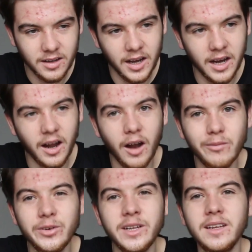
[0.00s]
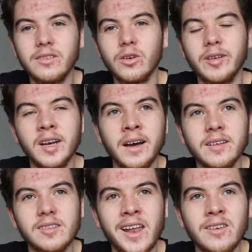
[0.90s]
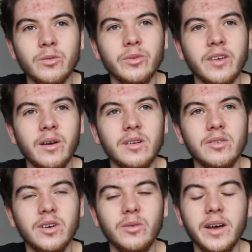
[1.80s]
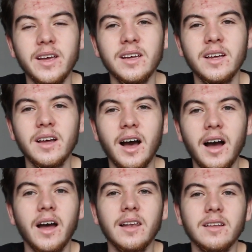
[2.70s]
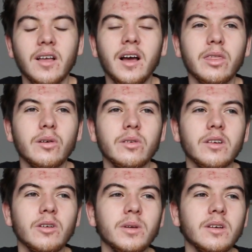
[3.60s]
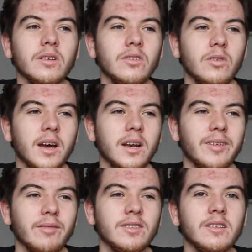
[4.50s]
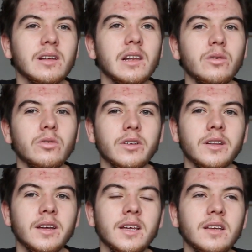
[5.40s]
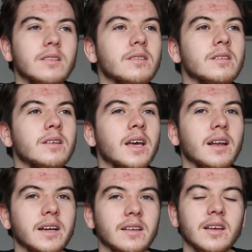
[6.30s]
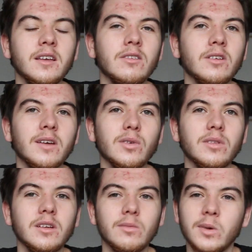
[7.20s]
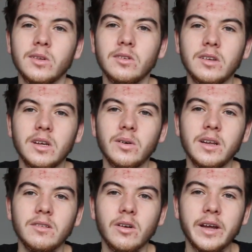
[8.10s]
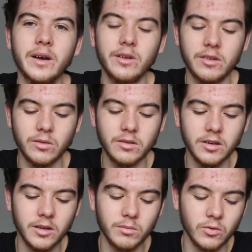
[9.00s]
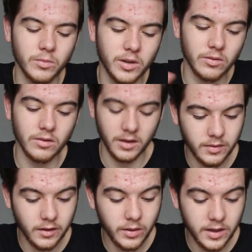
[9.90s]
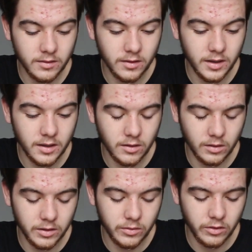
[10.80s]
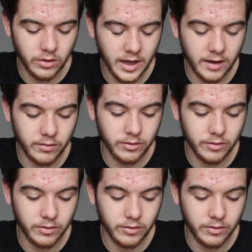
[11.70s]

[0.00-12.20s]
a really sort of nice end to his character in a way. At least I thought so, because you kind of have this closure that he's, like I say, he's done everything he's wanted to do and he's gone out on his own terms almost. Going into the conclusion, you have